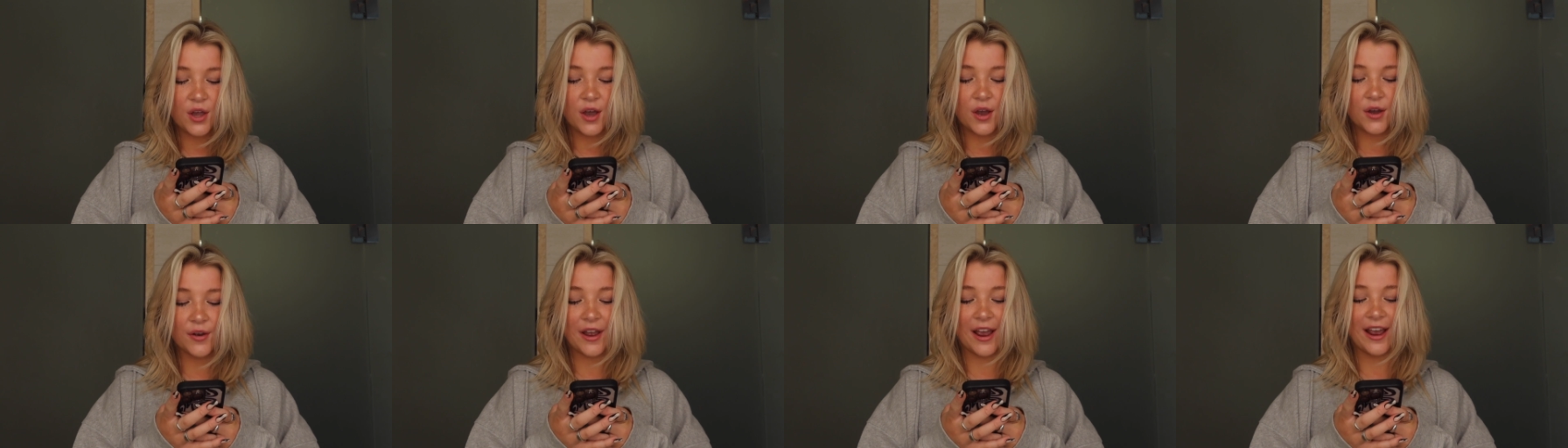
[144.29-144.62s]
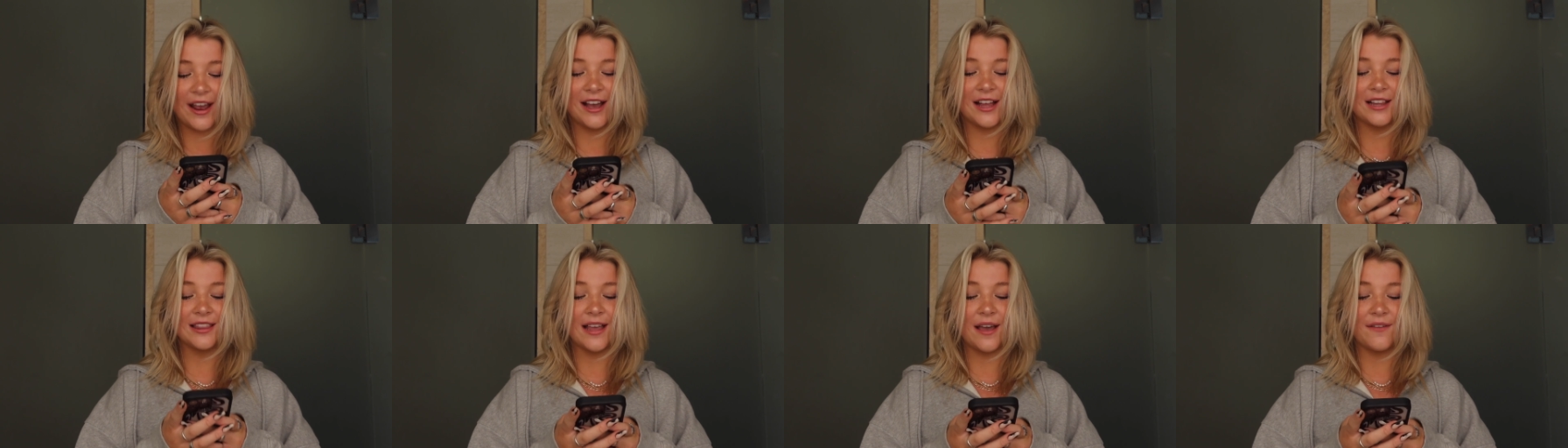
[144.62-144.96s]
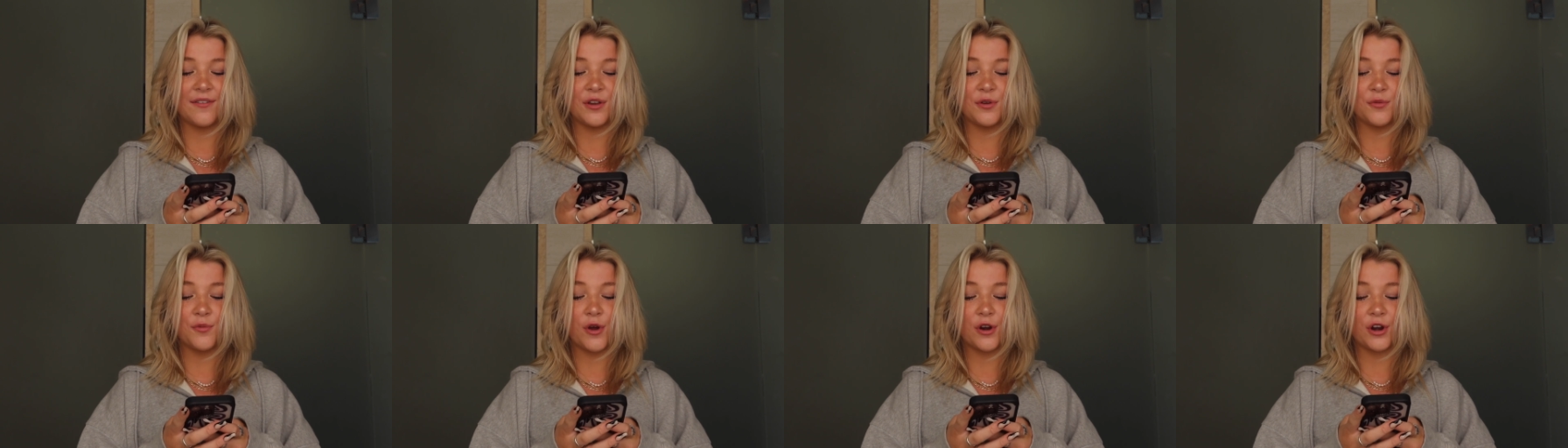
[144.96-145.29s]
Okay,
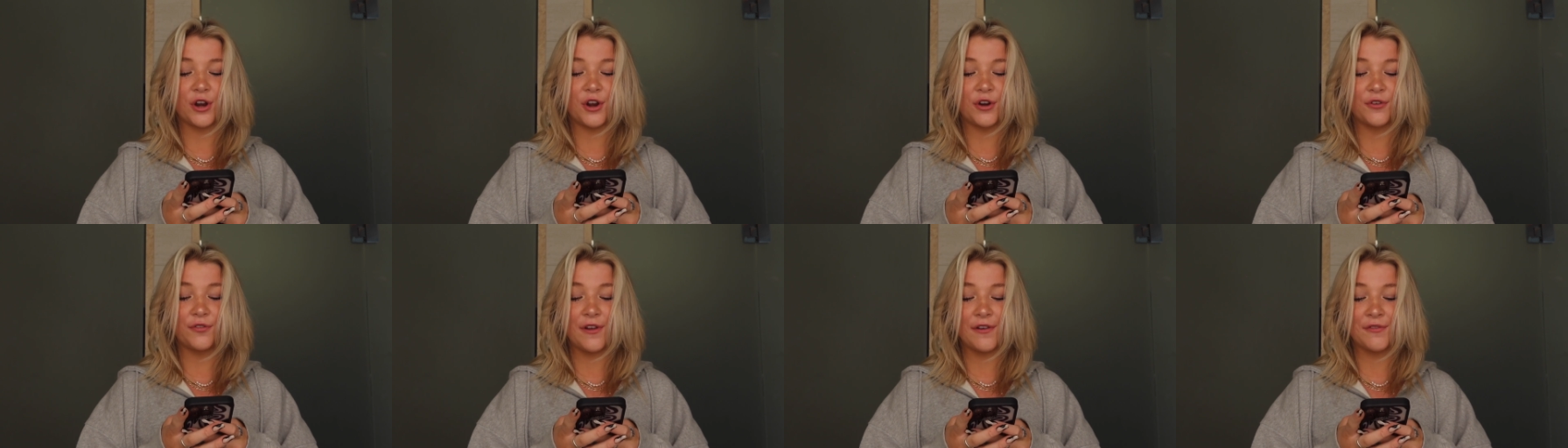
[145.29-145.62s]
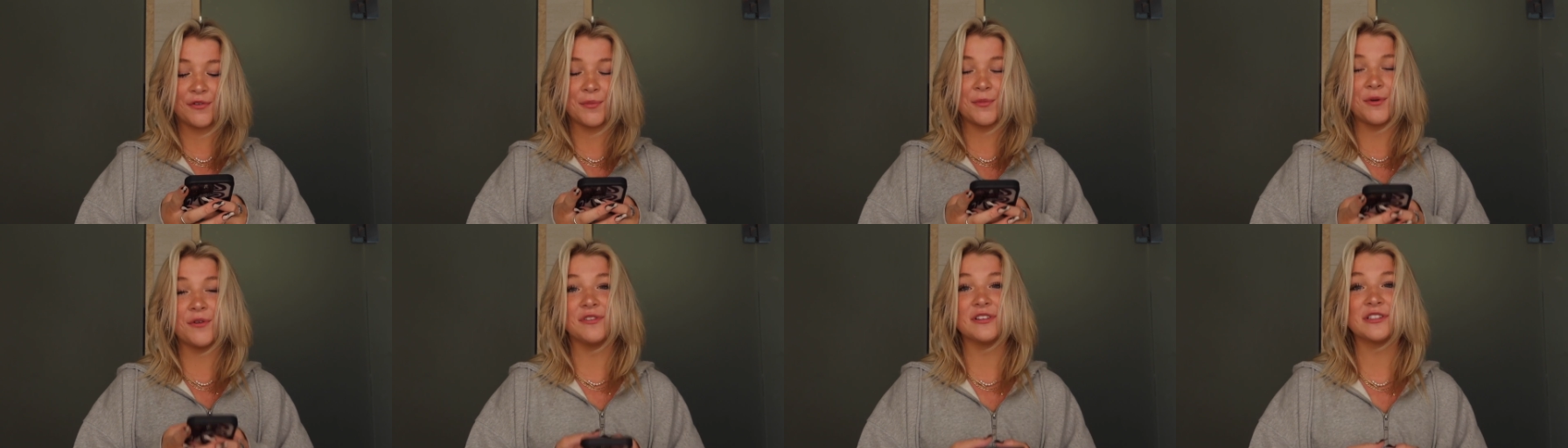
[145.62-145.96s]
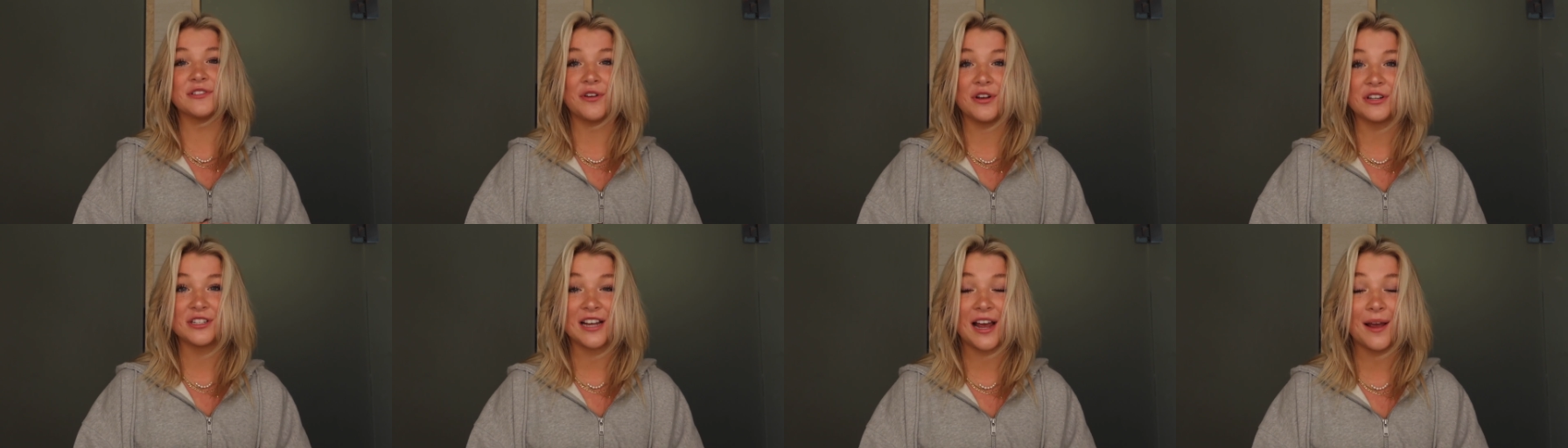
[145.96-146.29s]
11, what are your favorite movies
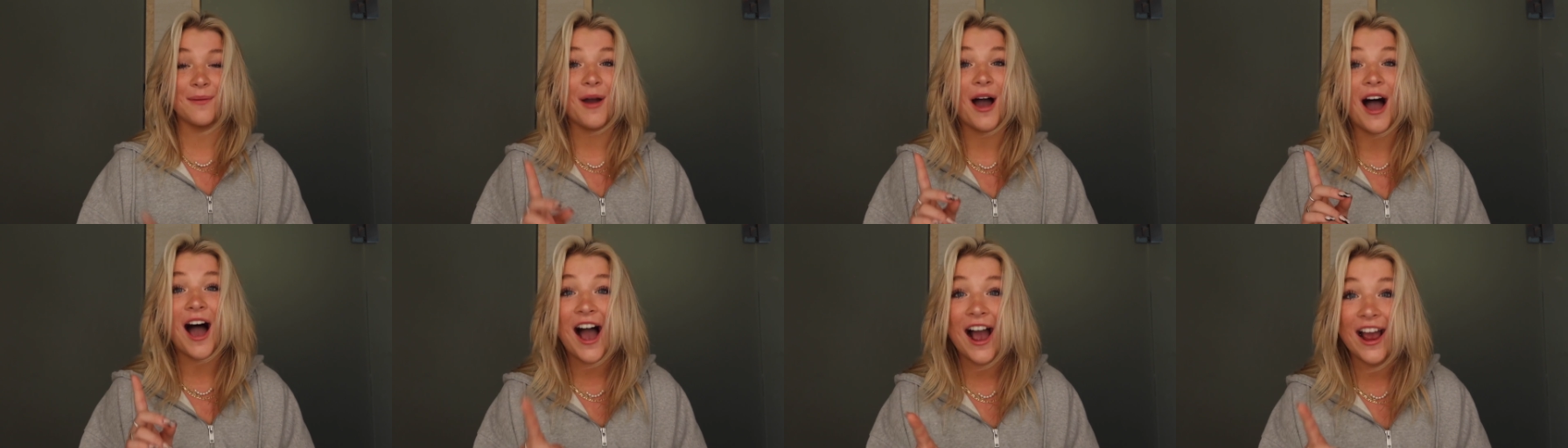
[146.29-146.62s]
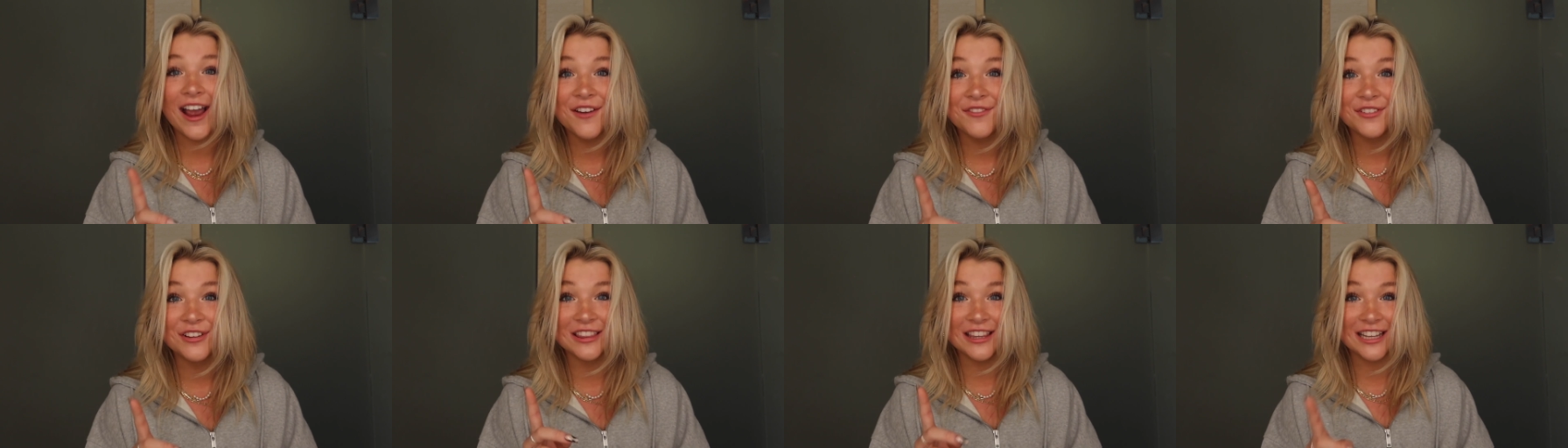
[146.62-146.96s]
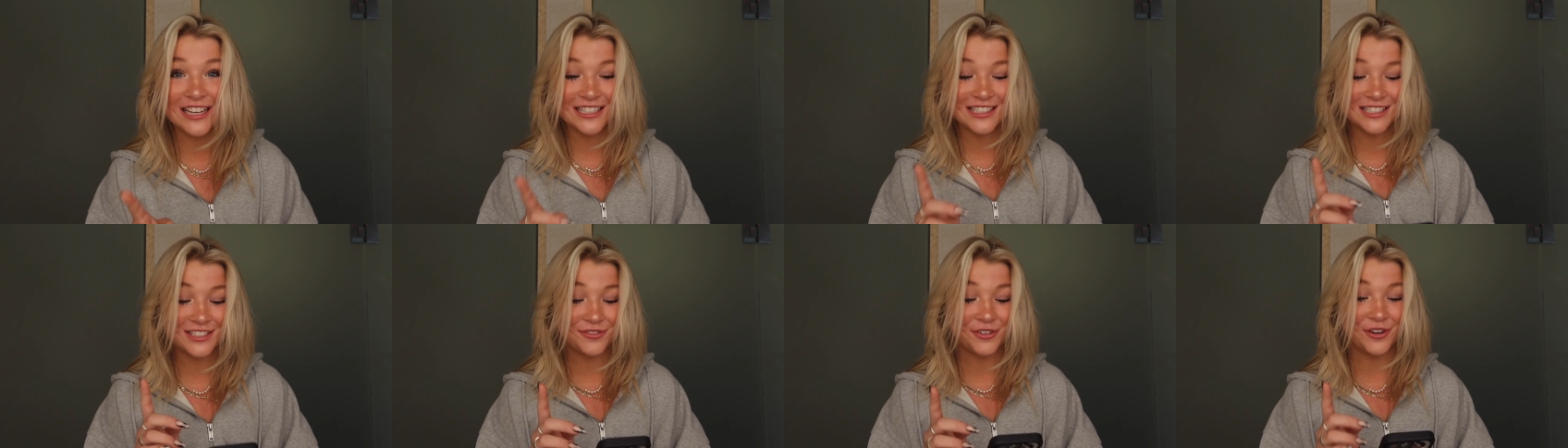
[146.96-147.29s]
of all time? I have a
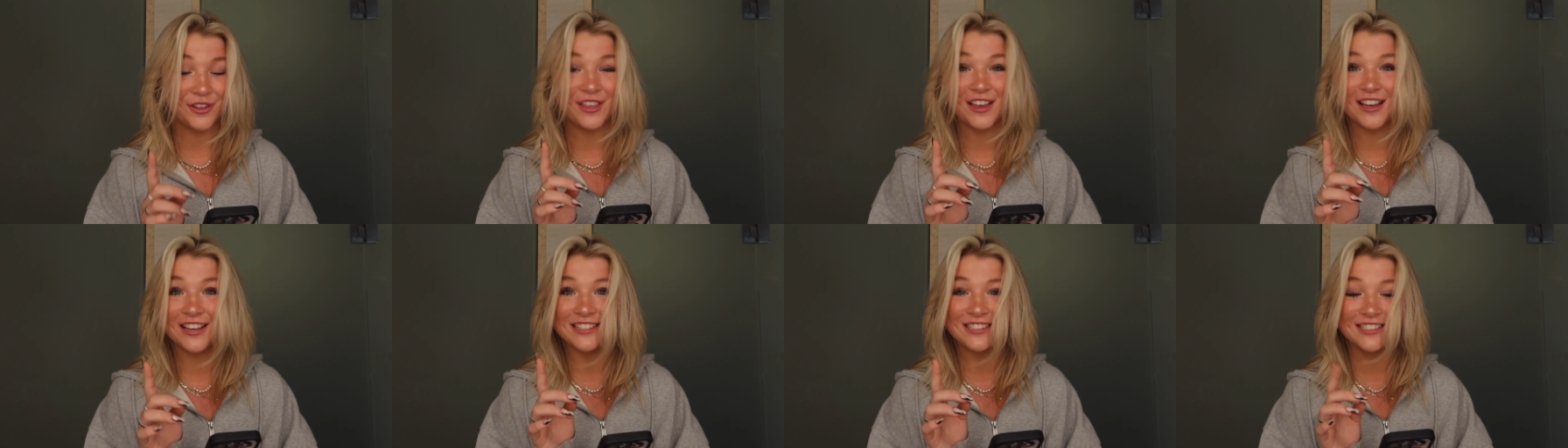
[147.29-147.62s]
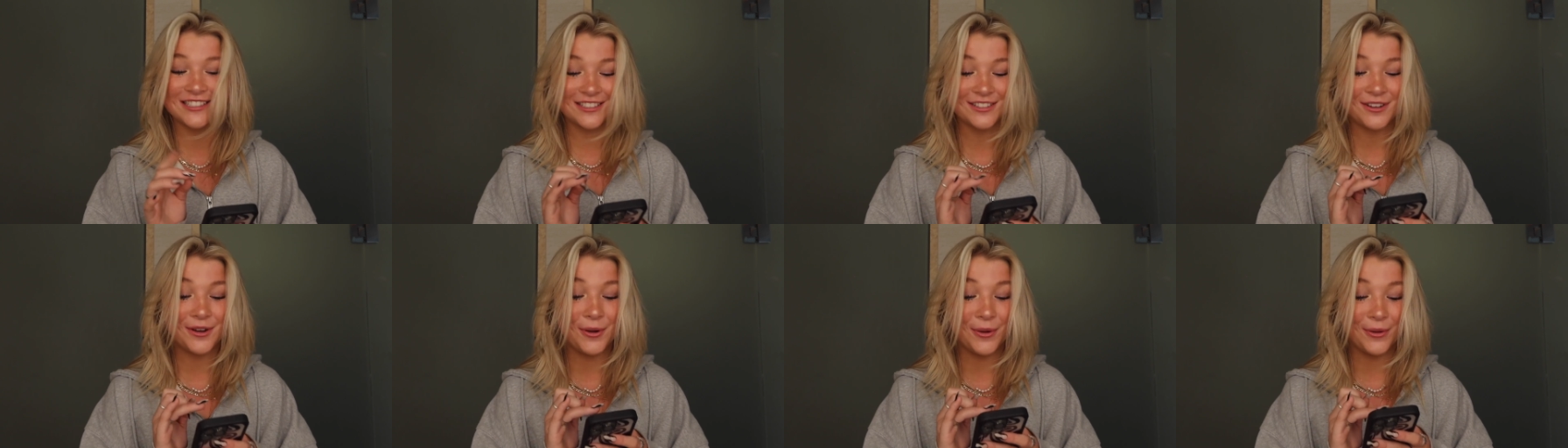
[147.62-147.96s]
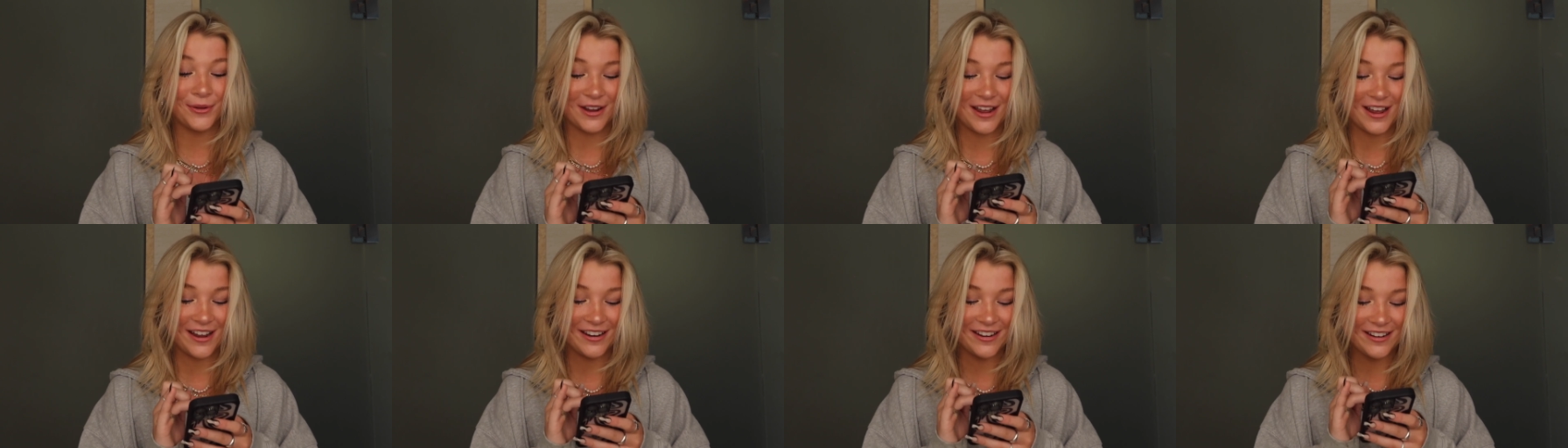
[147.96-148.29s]
list for this.
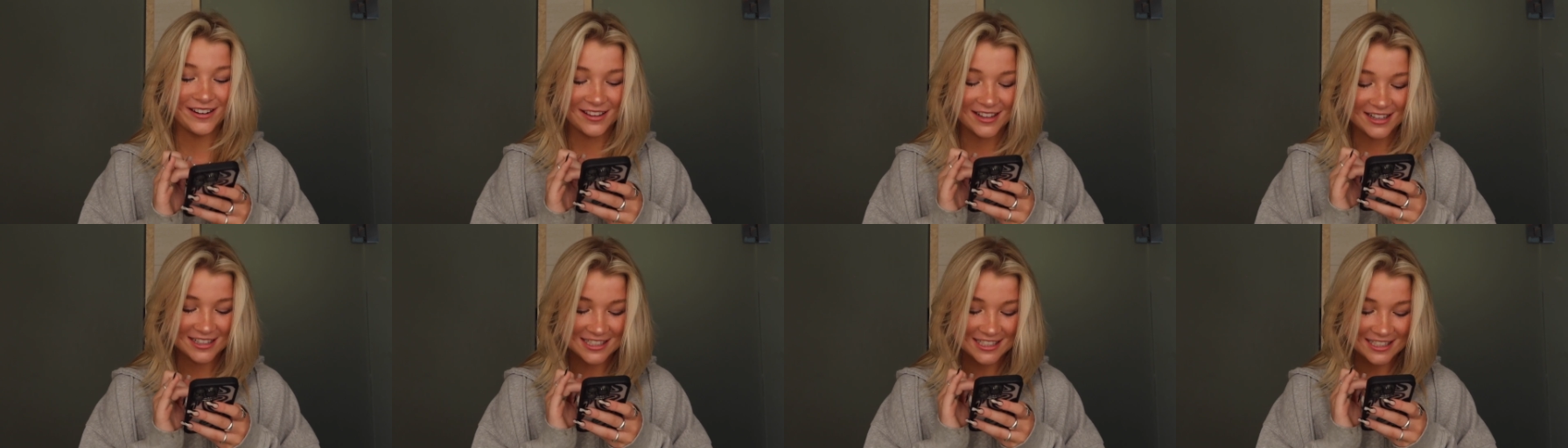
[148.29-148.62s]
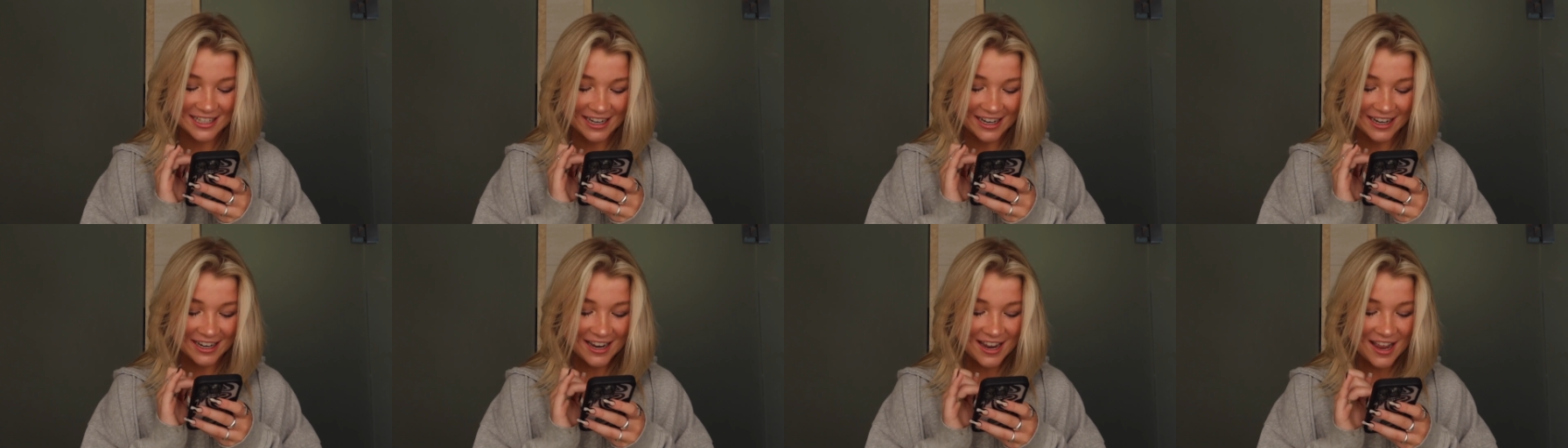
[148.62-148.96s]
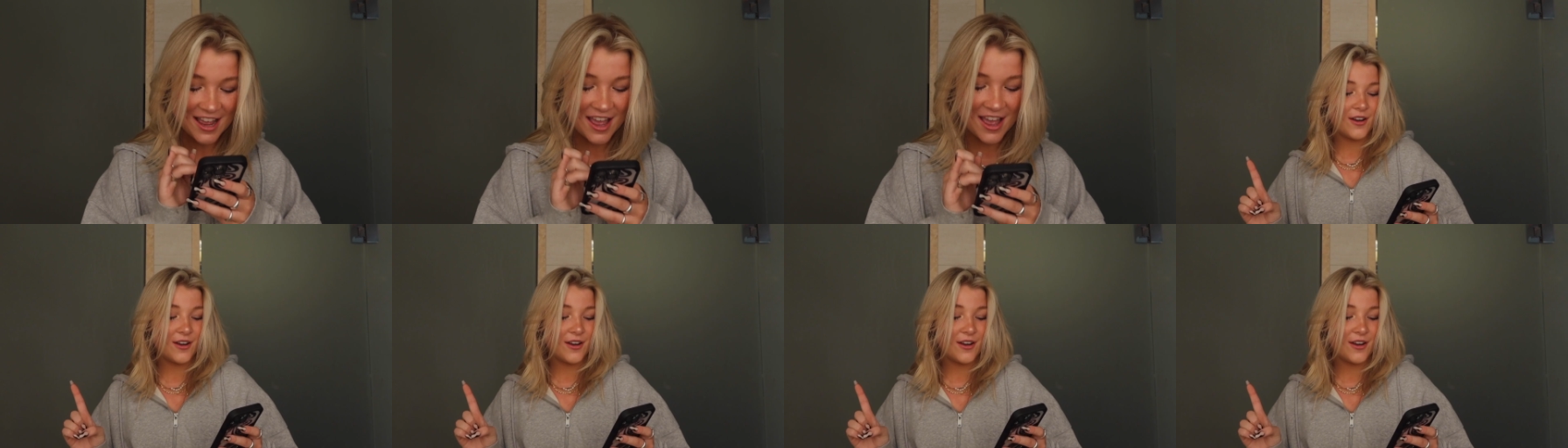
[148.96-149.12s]
Hold on, let's see.